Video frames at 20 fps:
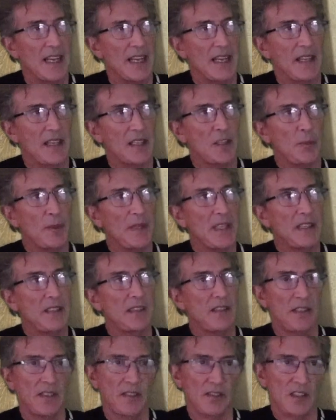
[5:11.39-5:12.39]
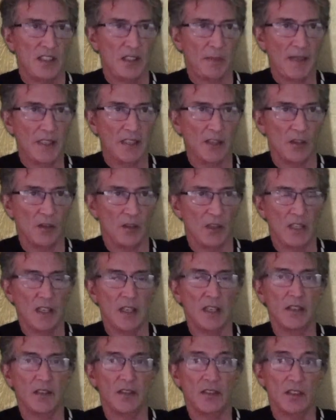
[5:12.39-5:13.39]
And they come in tobacco
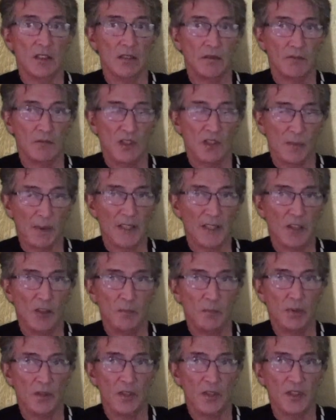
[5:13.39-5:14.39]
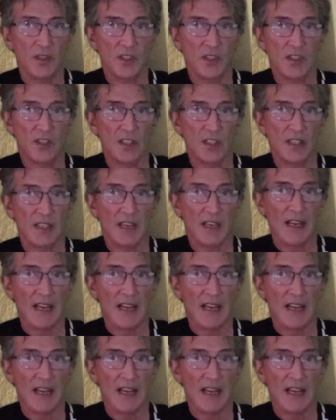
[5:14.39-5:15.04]
burst,